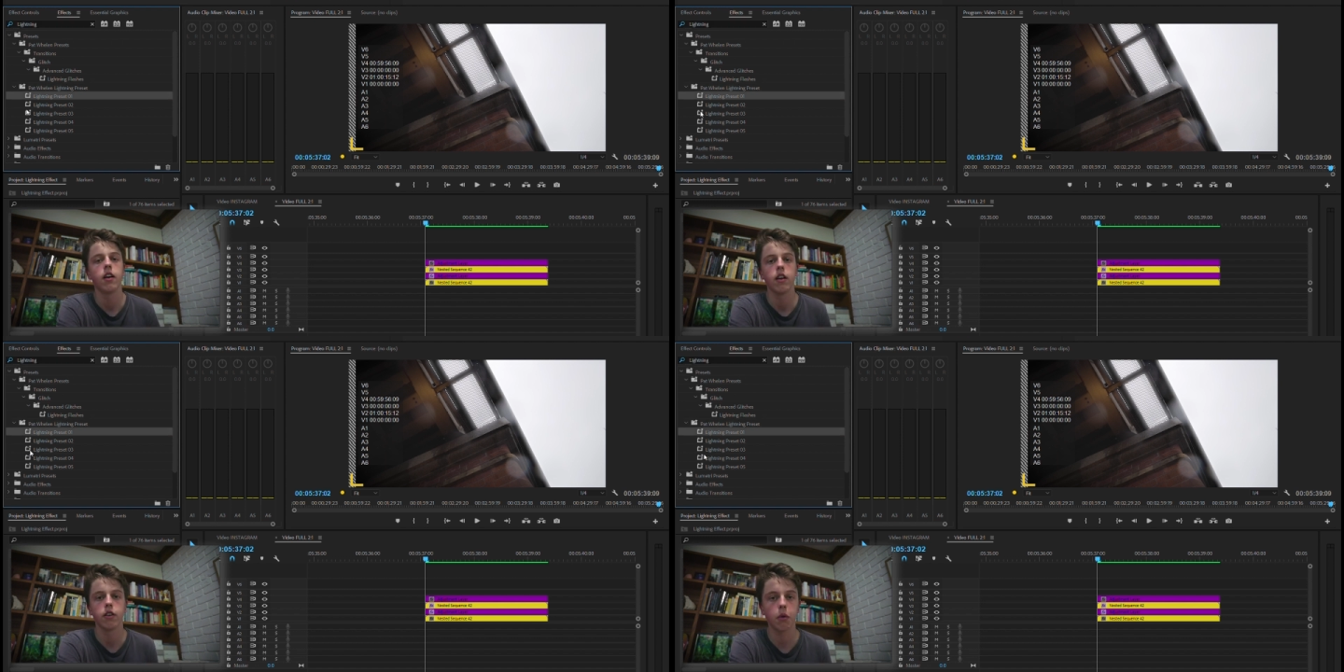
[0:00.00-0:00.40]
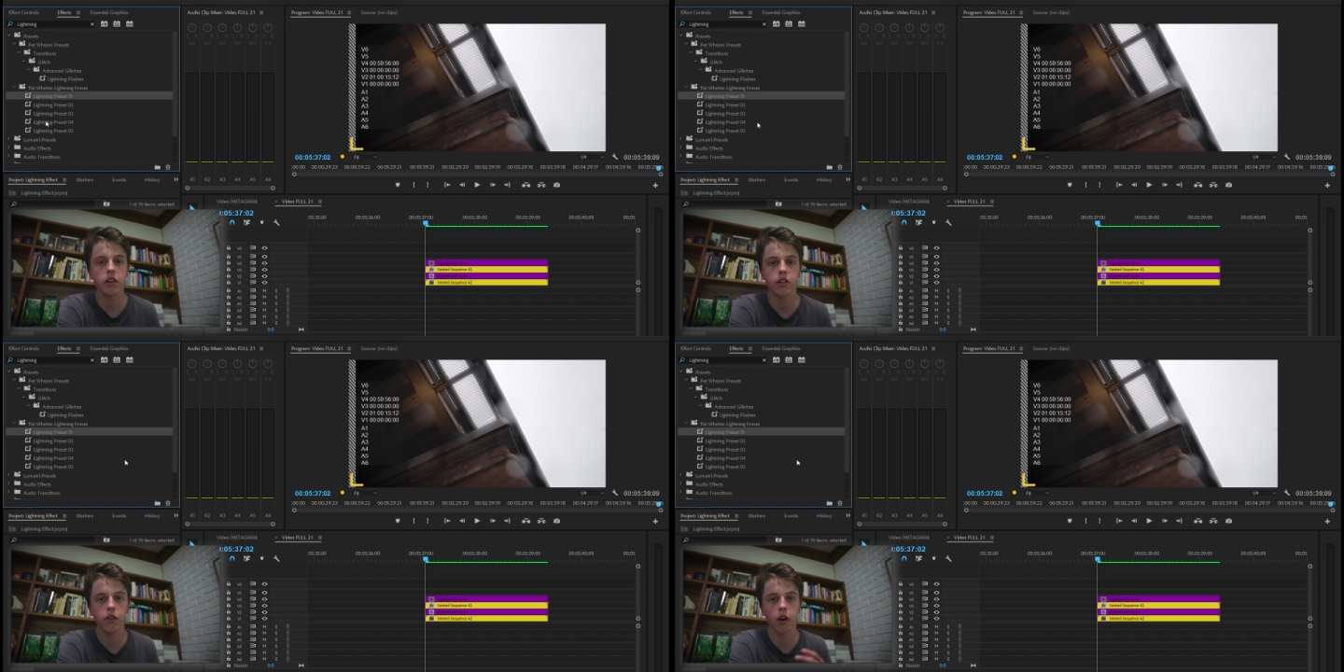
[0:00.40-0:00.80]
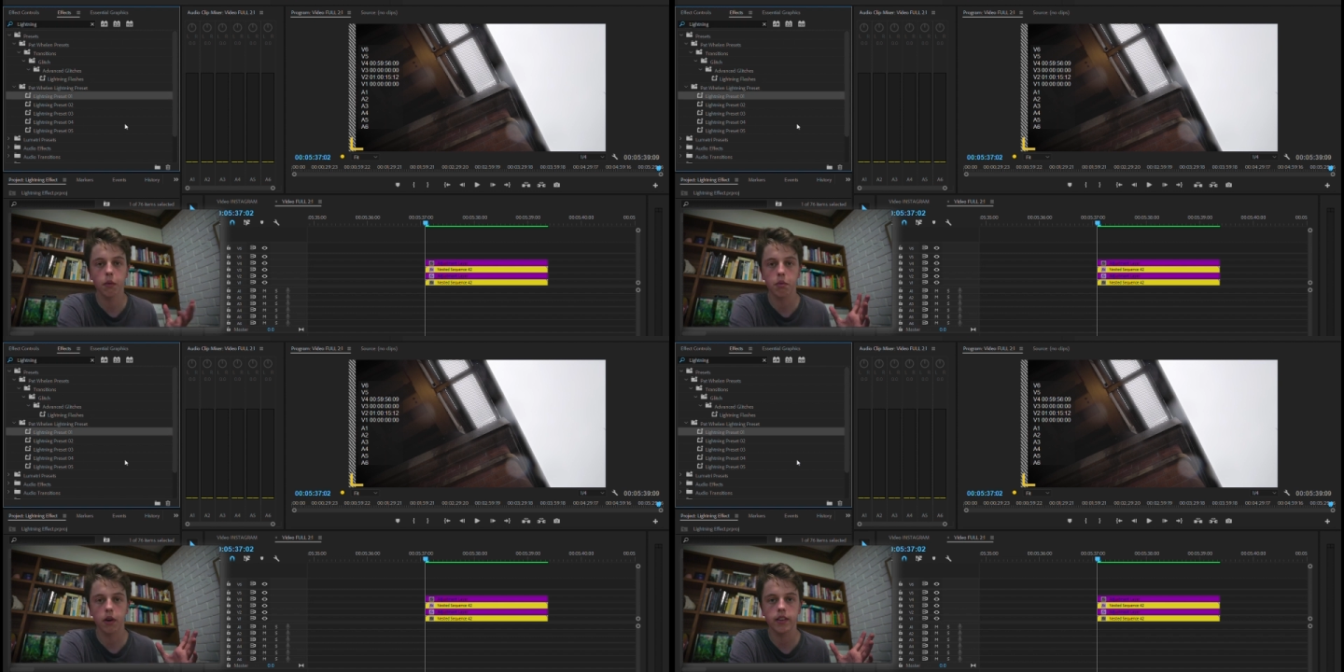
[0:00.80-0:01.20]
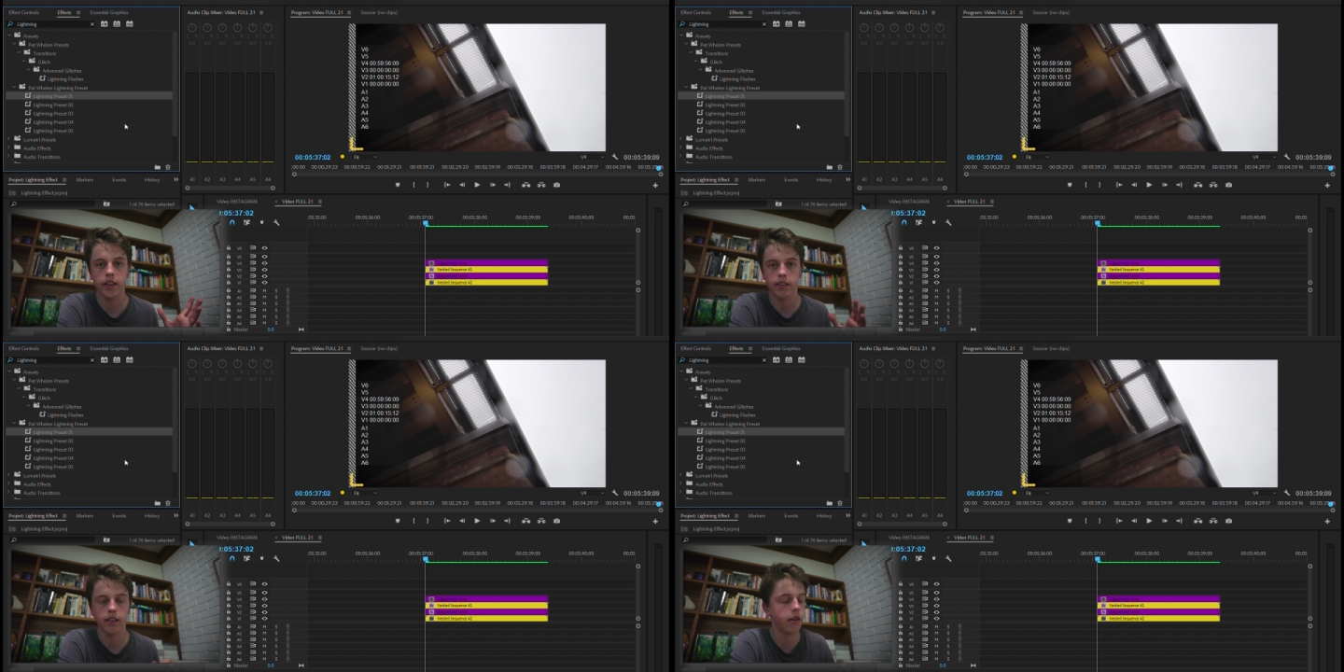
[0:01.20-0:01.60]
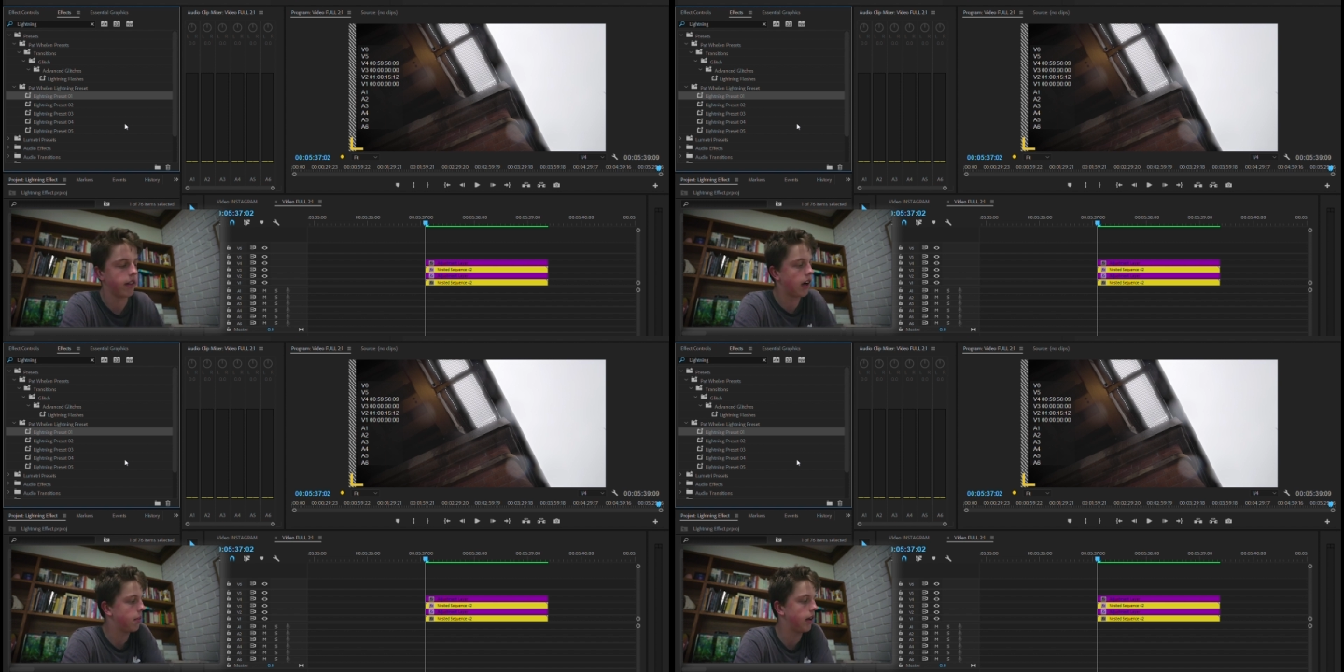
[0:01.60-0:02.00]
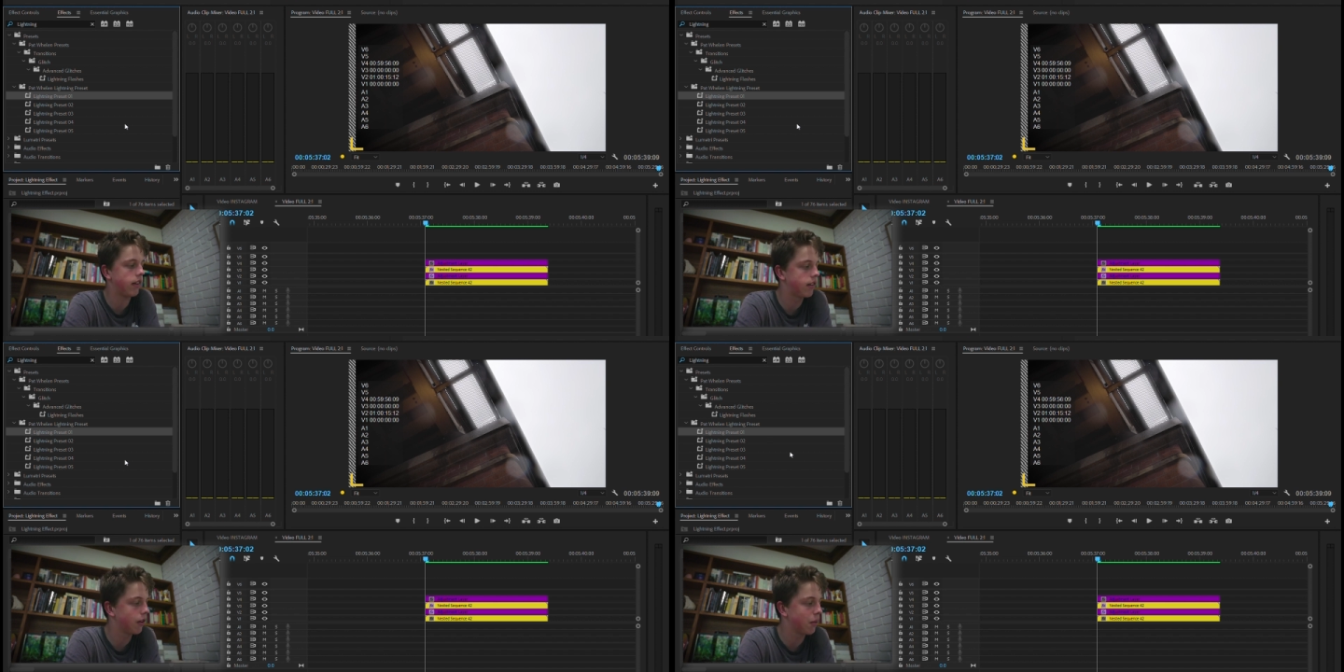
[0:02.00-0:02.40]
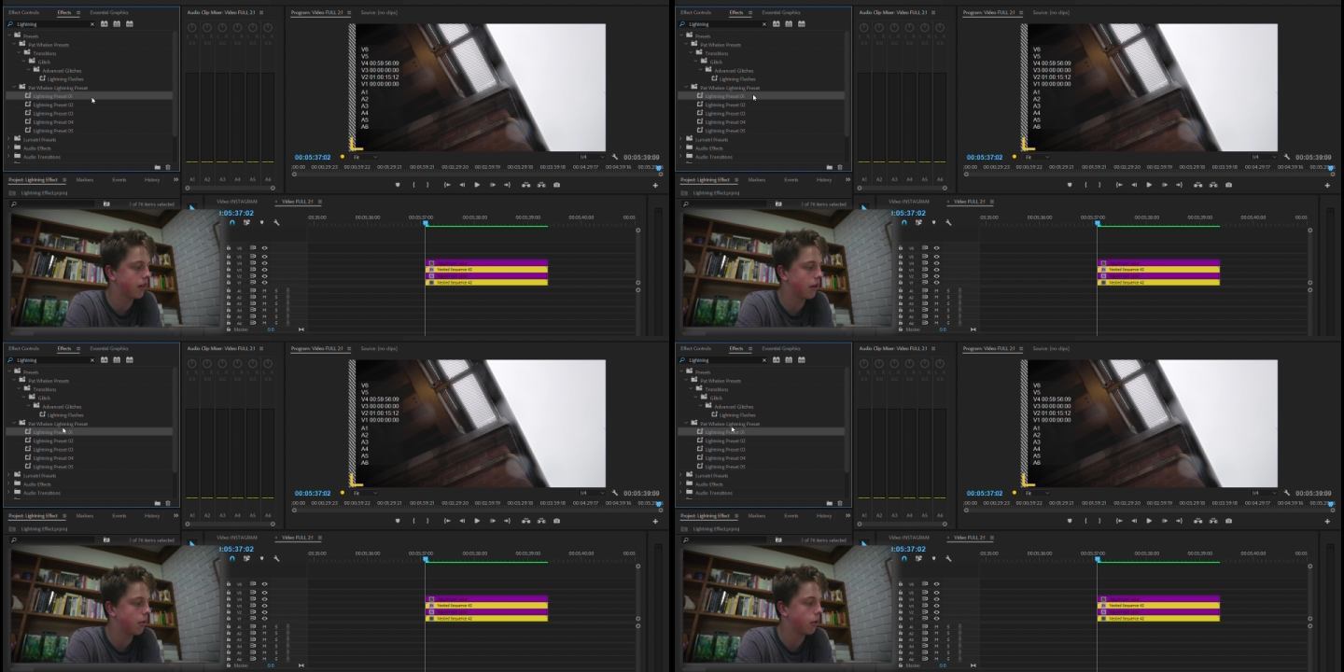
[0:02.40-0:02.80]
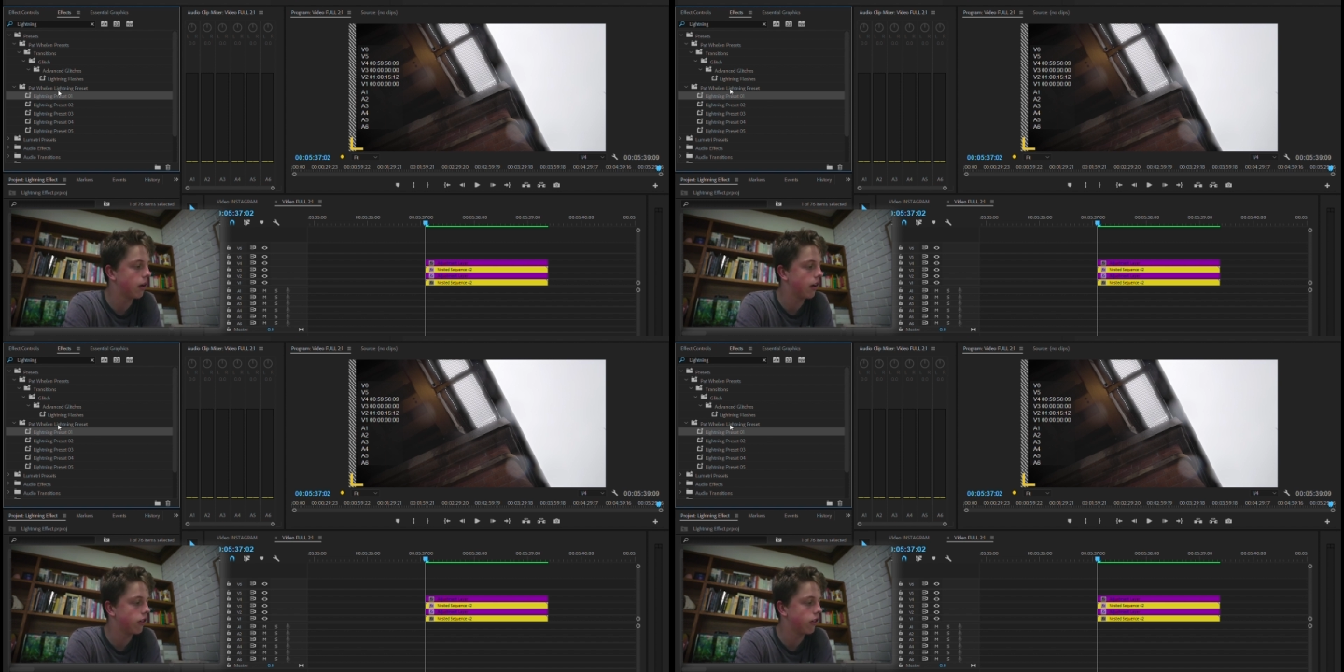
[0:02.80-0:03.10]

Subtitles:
So once you've got the presets loaded up, it's super simple.